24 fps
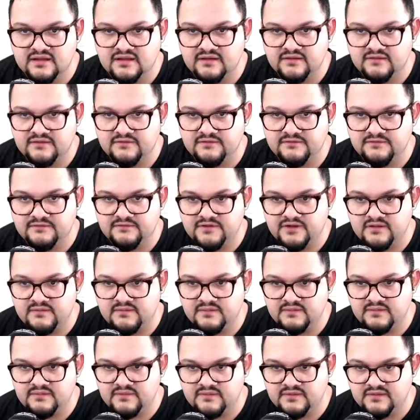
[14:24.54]

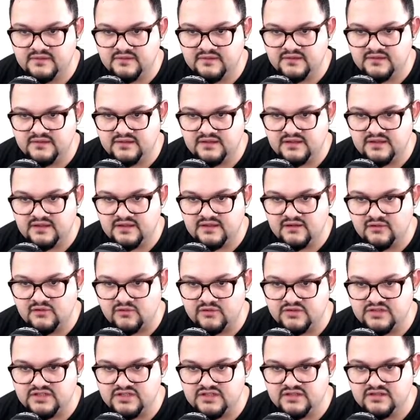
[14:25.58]
from the
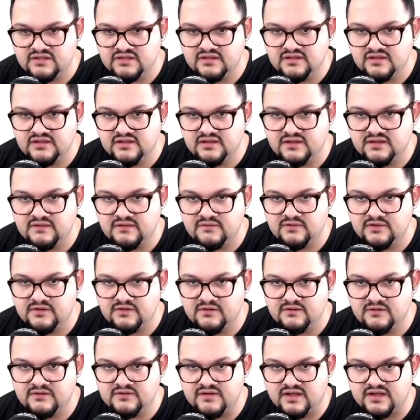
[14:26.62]
origin in the
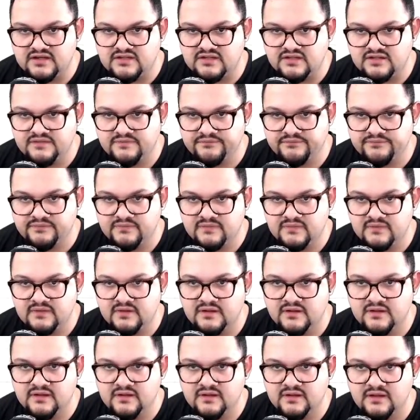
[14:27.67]
vertical direction,
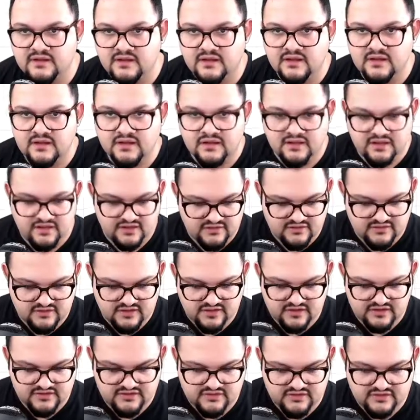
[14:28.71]
and you're
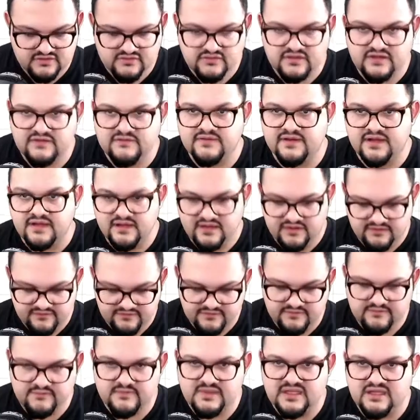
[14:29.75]

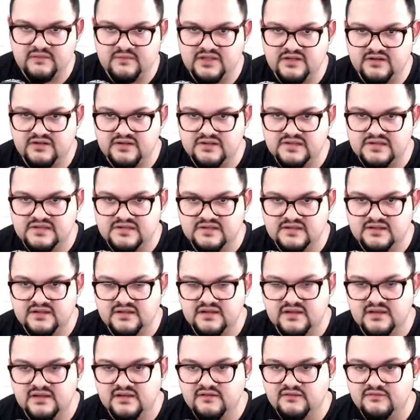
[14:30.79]
125mm
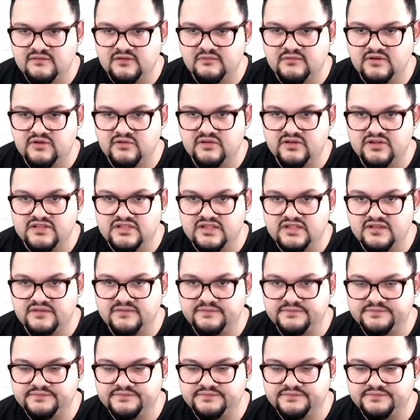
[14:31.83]
from the origin.